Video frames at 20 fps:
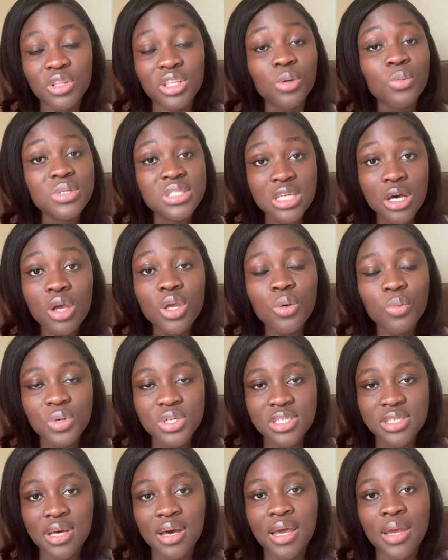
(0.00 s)
They will tell you
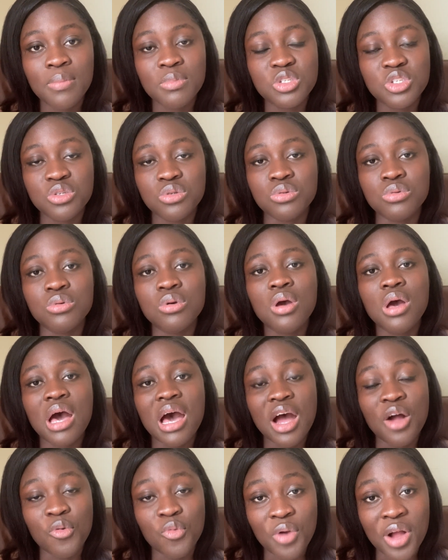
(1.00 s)
which time to
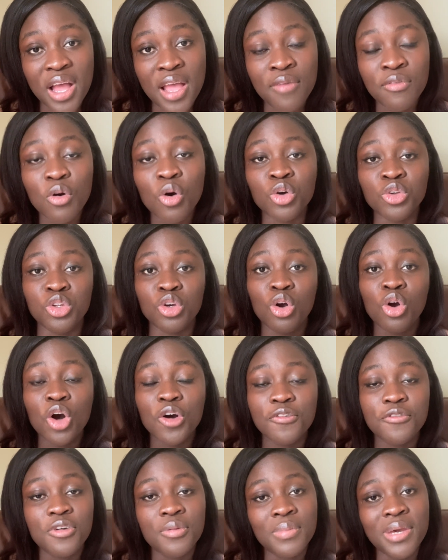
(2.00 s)
arrive on your
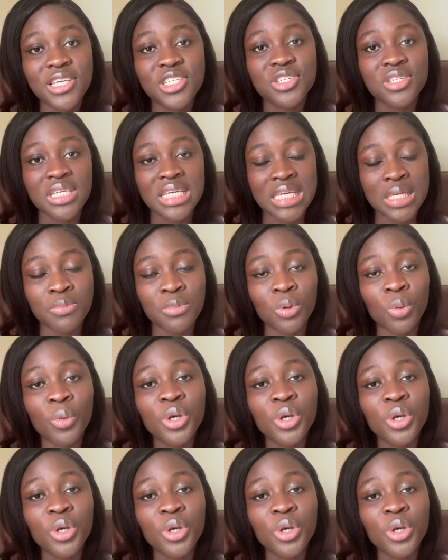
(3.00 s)
confirmation email.